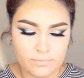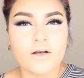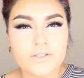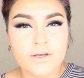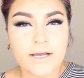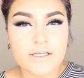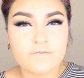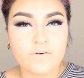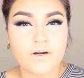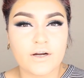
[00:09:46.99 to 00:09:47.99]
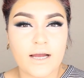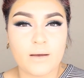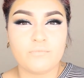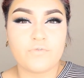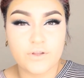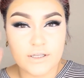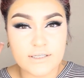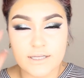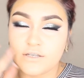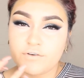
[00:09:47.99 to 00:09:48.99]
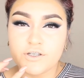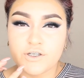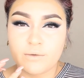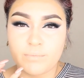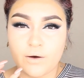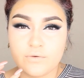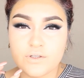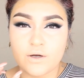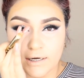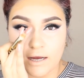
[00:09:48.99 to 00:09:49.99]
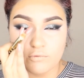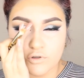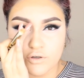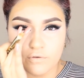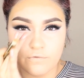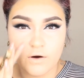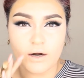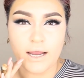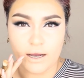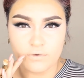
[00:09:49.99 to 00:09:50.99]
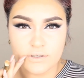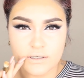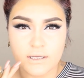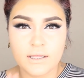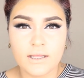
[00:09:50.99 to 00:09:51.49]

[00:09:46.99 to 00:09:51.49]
Also, you guys, for the sides of your cheekbones, not out too far out.